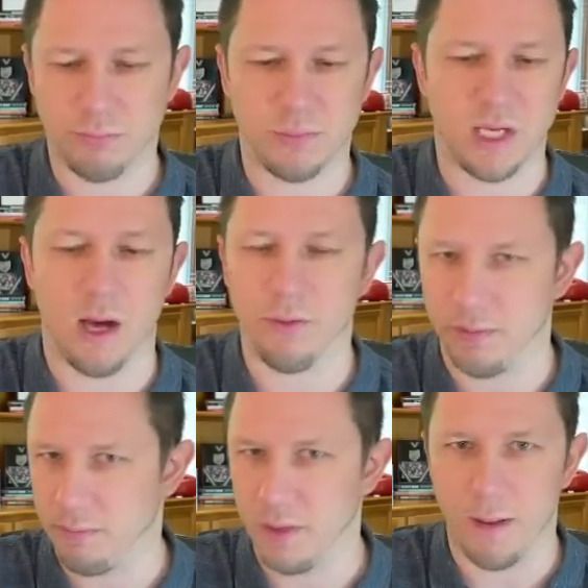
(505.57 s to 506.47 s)
tell
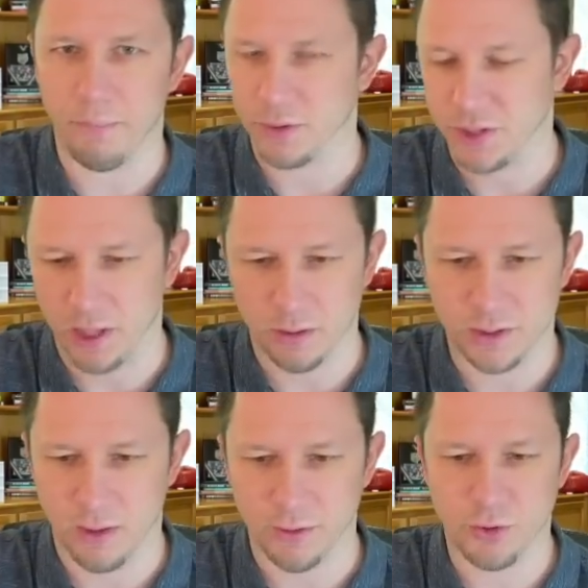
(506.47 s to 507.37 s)
the numbers here,
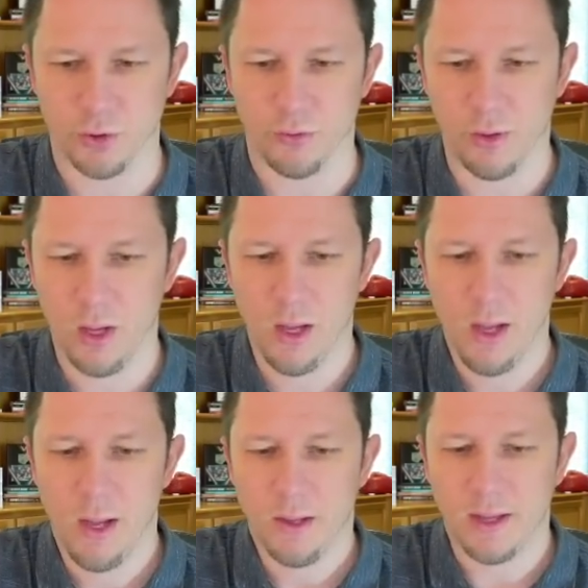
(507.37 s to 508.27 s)
tell the truth,
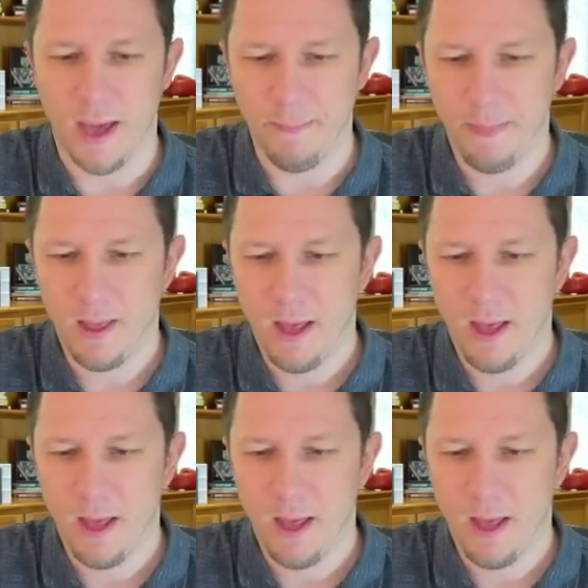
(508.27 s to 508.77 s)
okay?